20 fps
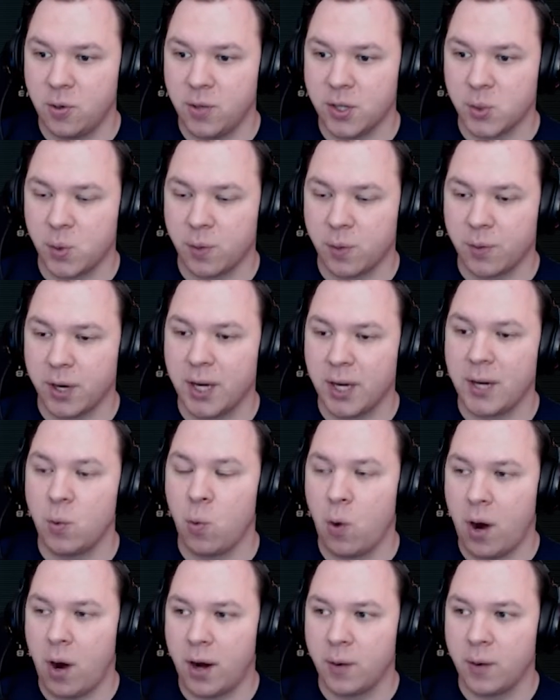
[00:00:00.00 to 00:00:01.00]
one, we're going to need
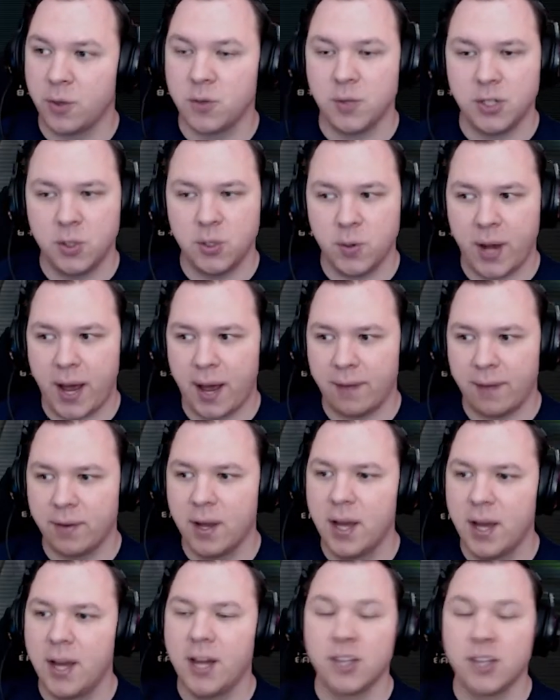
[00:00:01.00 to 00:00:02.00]
water, which we do have.
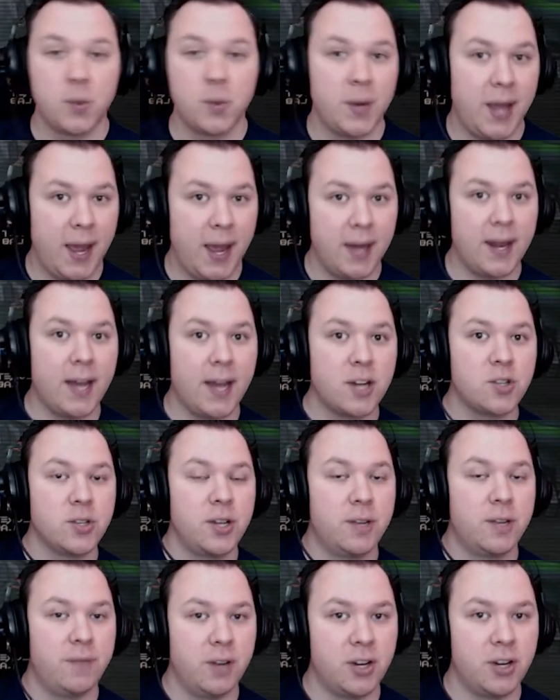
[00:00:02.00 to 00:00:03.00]
So we can actually
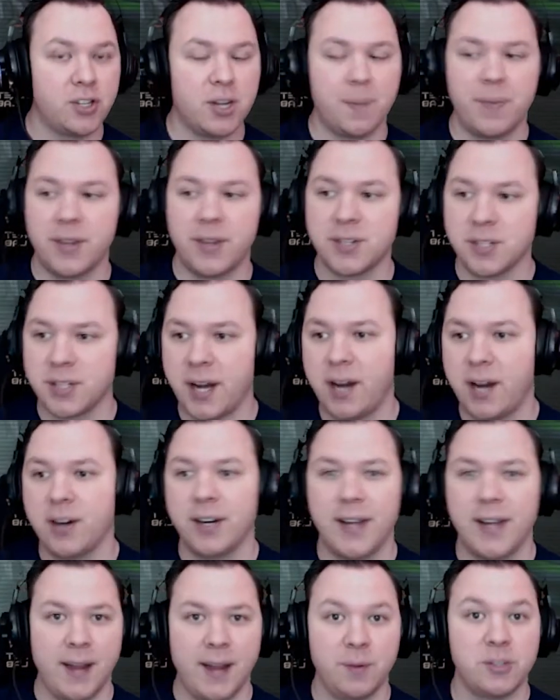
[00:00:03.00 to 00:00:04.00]
finish up this entire
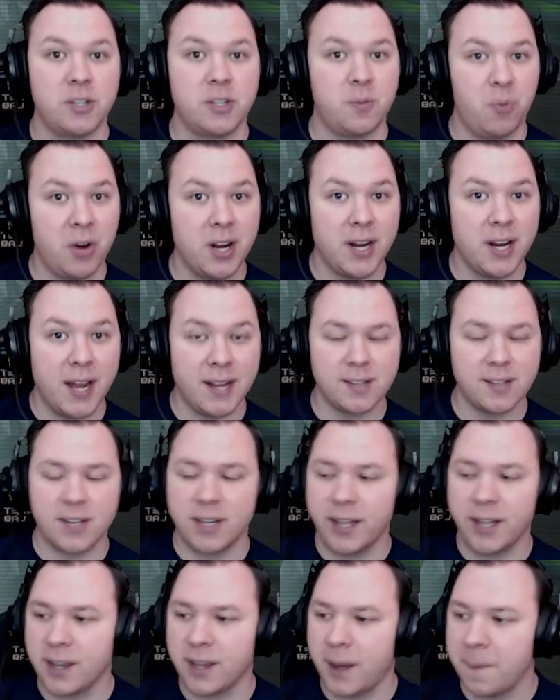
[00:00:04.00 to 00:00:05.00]
gate, which is pretty nice. I
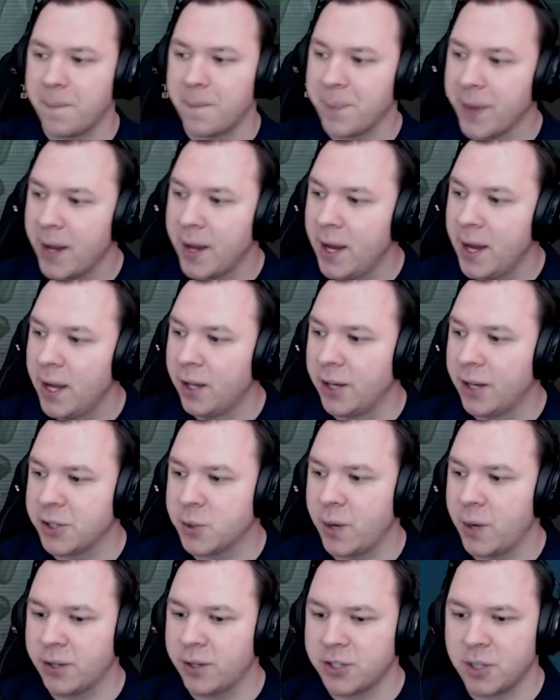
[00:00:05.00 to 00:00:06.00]
like that. Let's go
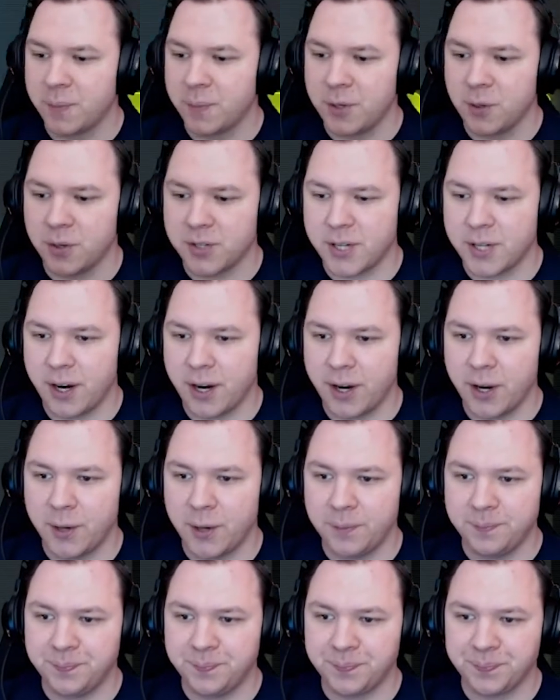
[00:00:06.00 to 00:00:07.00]
ahead, let's jump into our scenario,
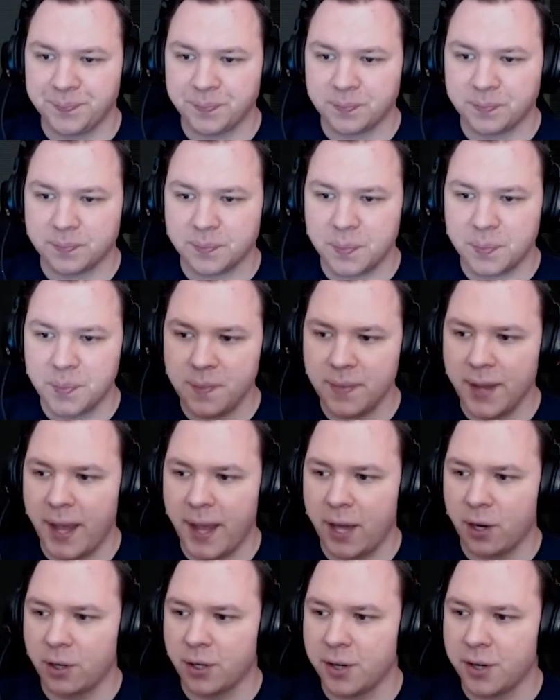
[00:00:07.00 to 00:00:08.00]

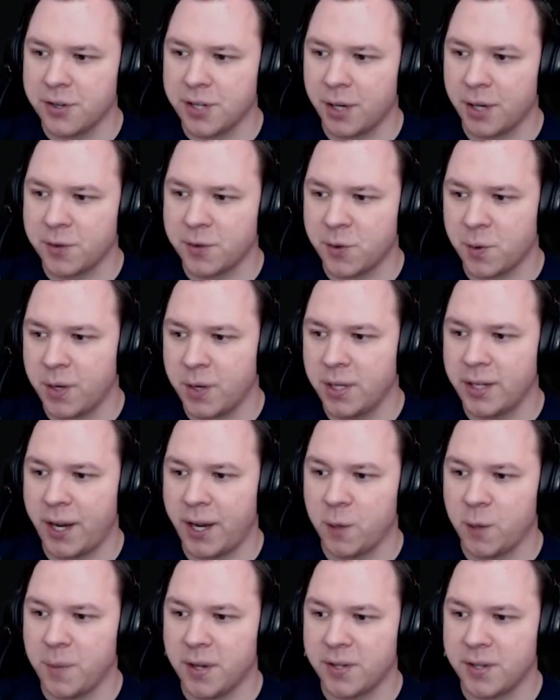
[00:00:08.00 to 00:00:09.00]
and earn ourselves 3
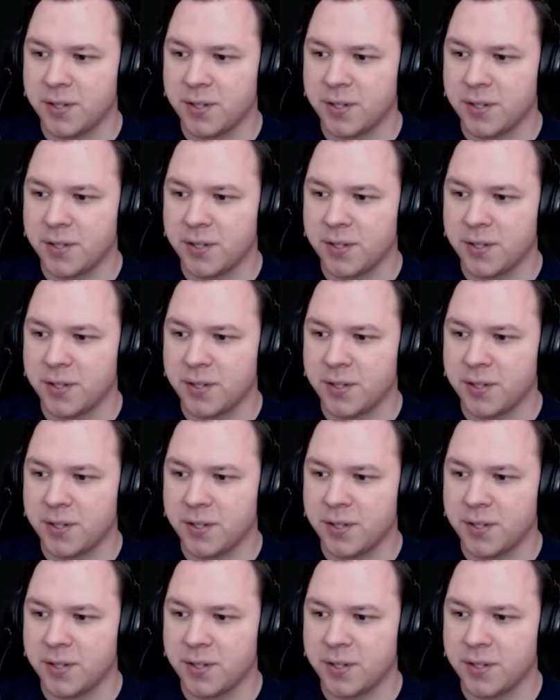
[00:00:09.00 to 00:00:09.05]
DinoMist